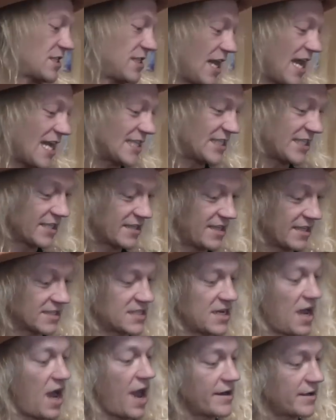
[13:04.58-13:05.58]
slashing
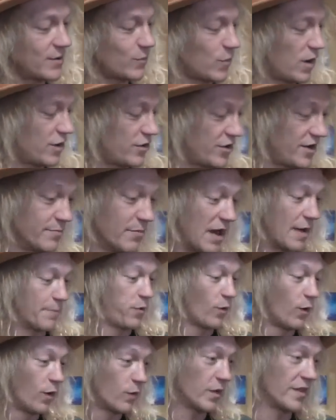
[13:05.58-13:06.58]
things underwater in my
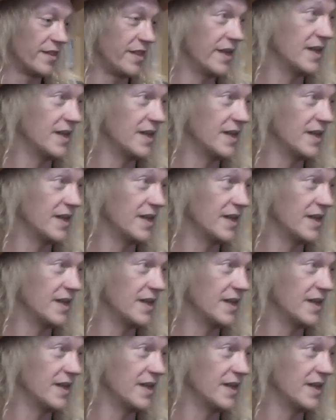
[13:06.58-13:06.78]
pool with